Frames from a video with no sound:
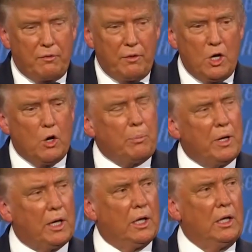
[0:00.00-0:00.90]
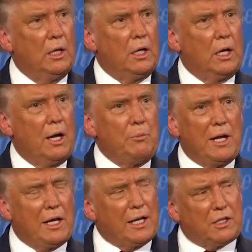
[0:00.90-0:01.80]
an opening. I'm not
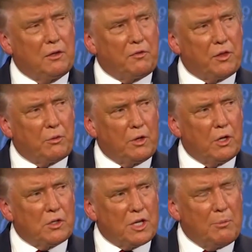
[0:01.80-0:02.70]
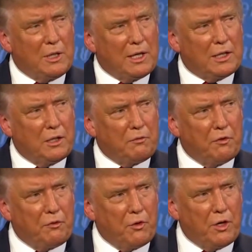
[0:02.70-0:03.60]
elected for 3 years. I'm elected for
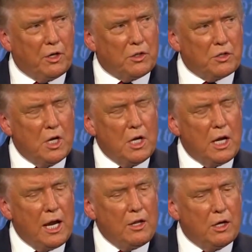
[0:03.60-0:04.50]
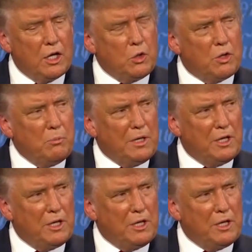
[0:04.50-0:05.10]
4 years. And the 100 million